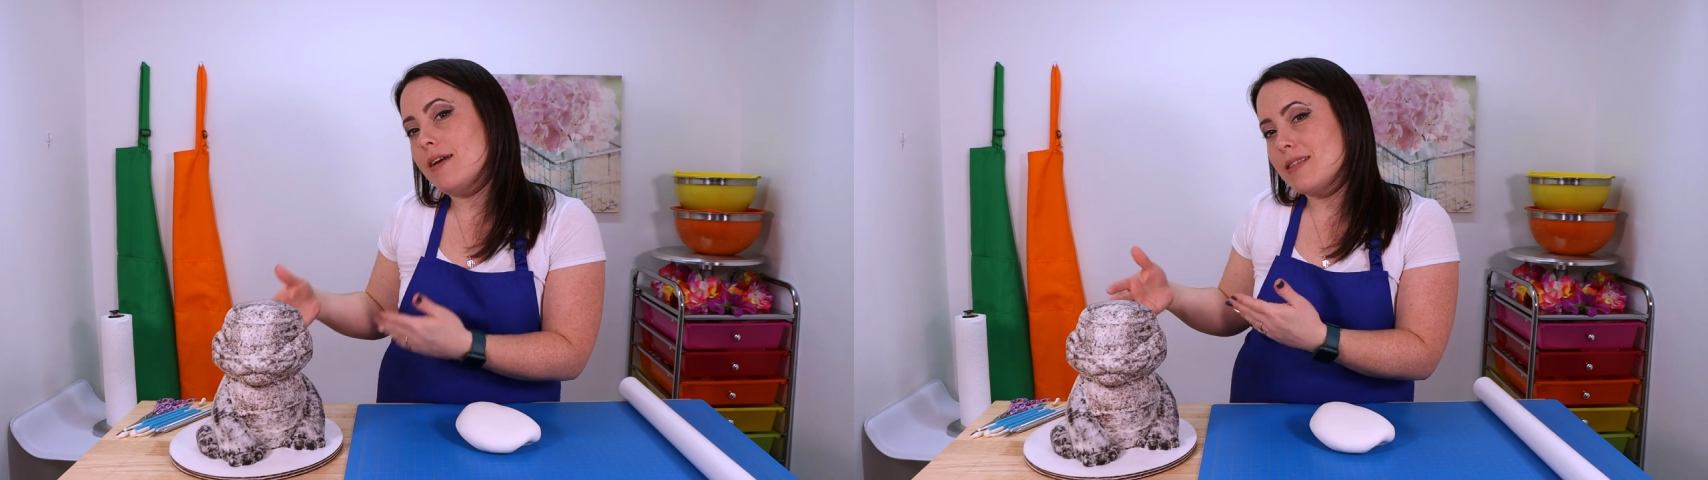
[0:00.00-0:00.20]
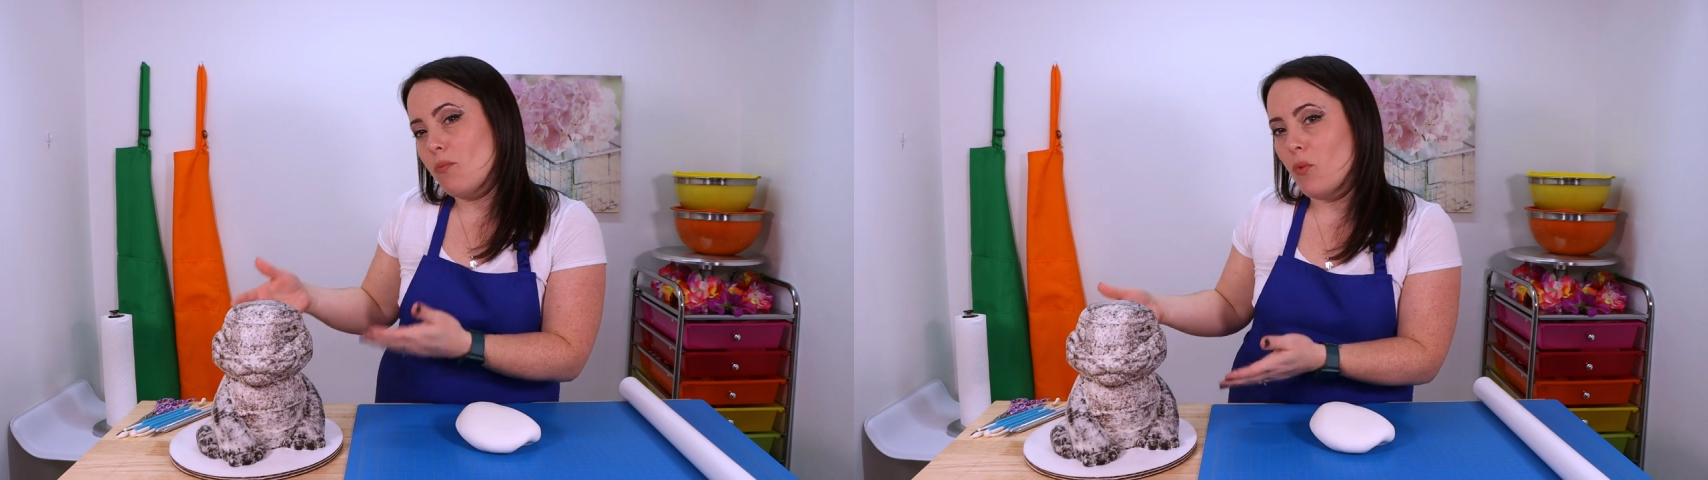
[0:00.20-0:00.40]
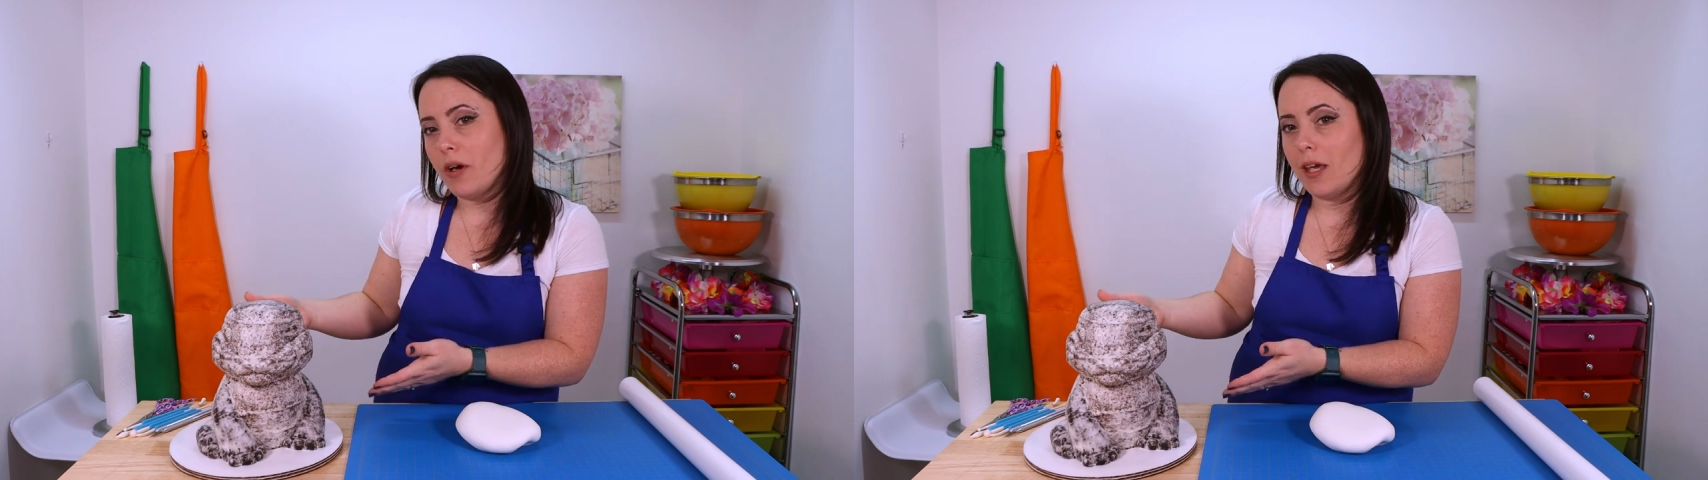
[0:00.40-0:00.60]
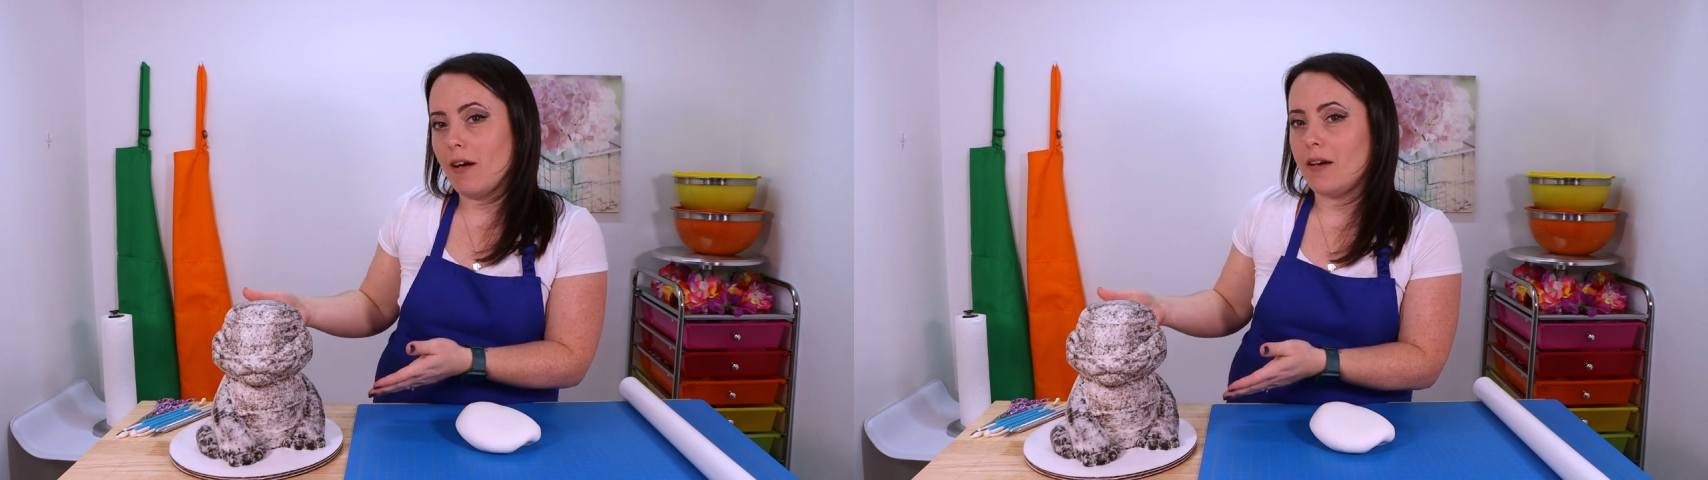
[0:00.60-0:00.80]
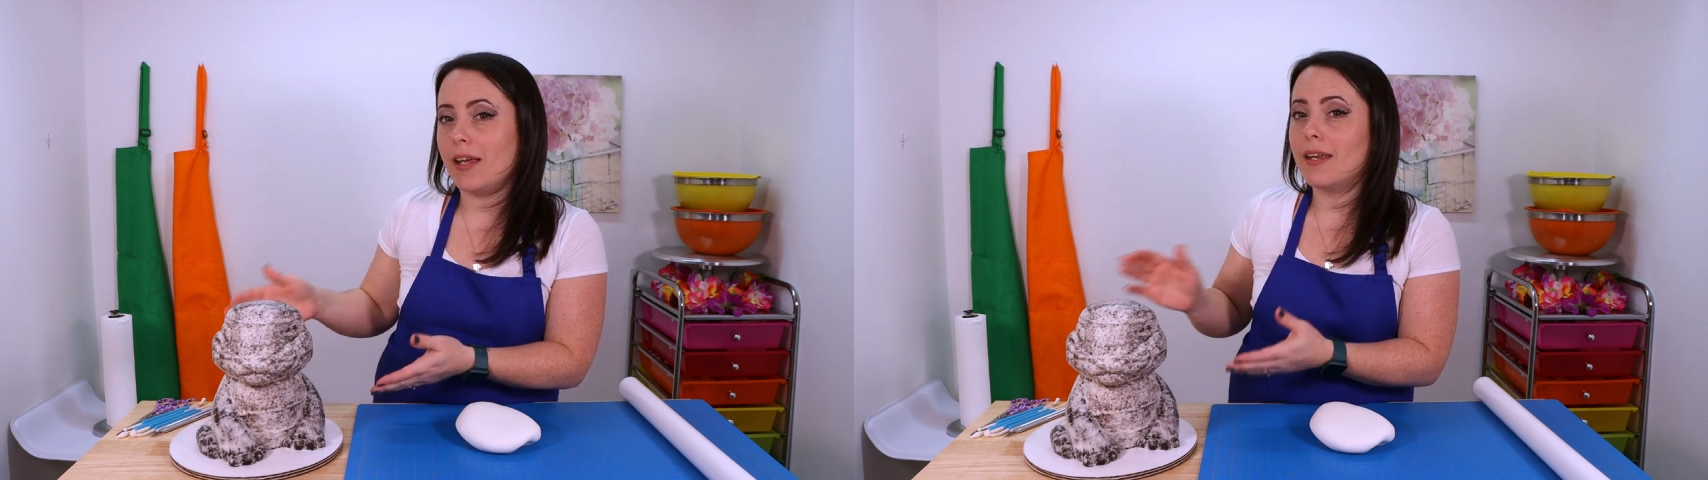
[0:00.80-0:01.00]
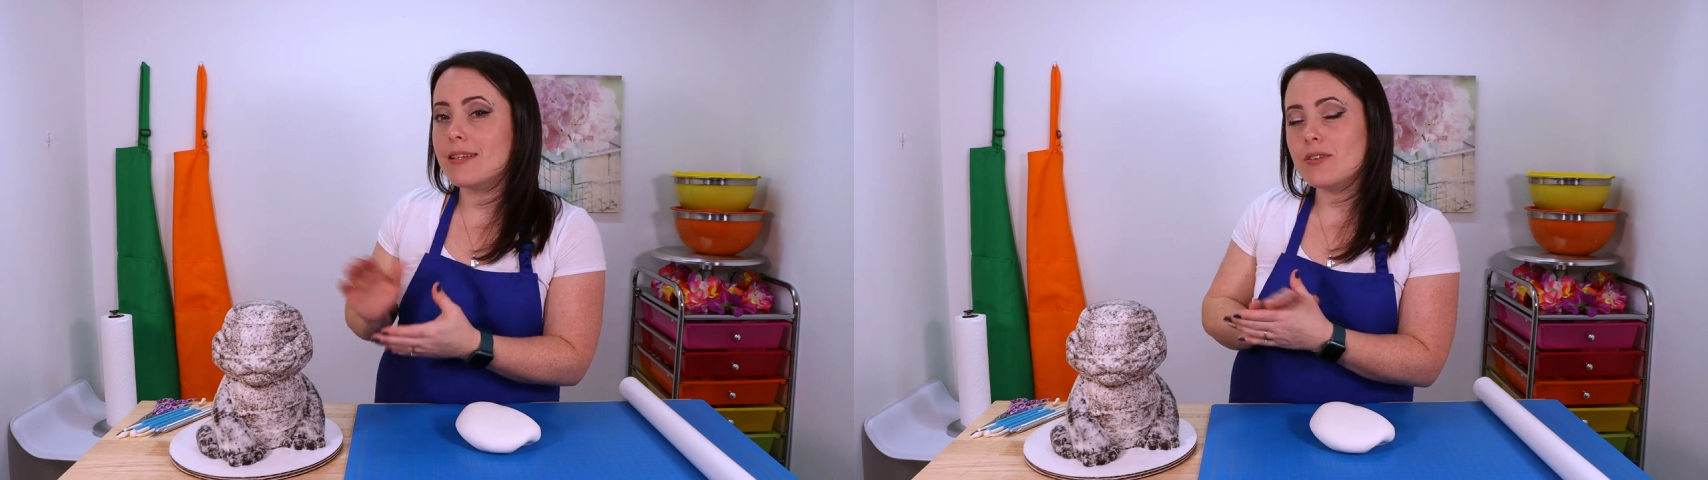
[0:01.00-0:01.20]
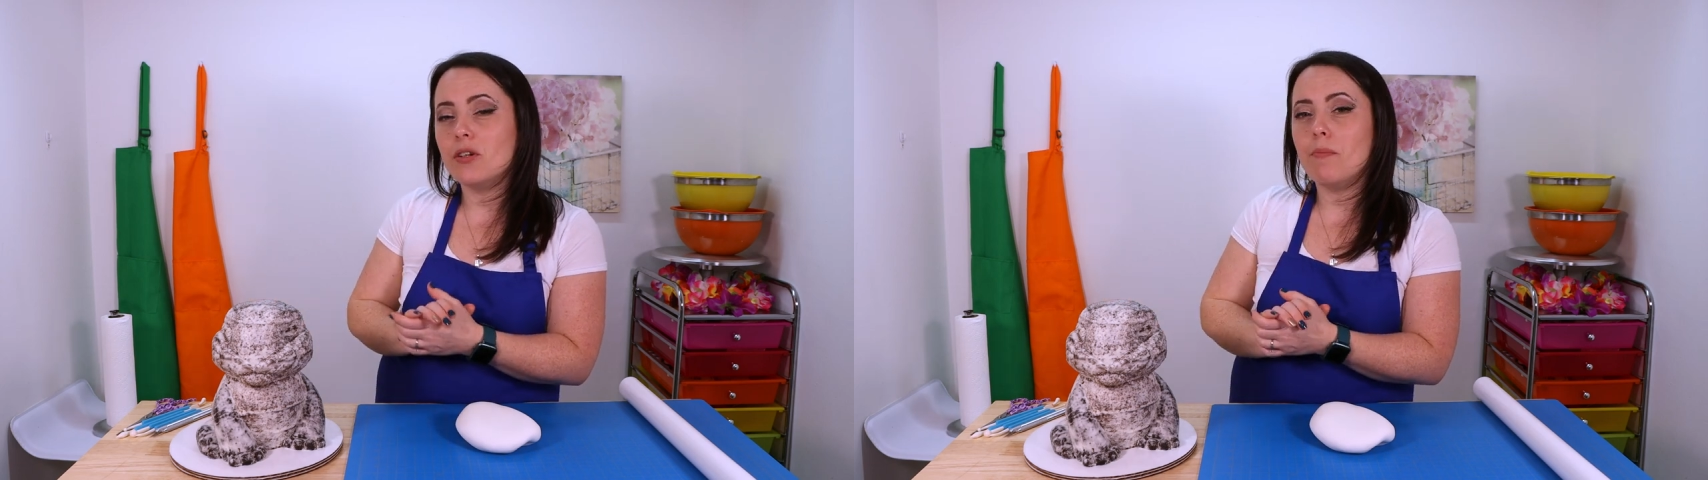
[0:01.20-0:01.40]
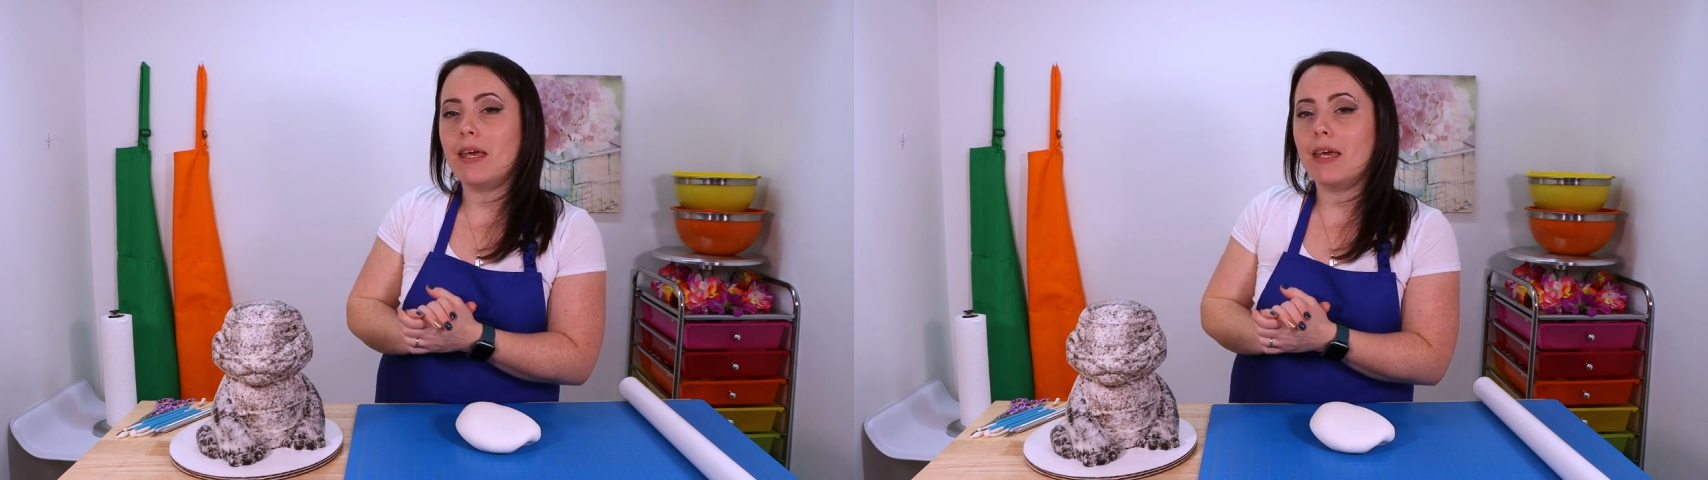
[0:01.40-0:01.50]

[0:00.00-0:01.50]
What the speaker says: as I'm working on it and it's going to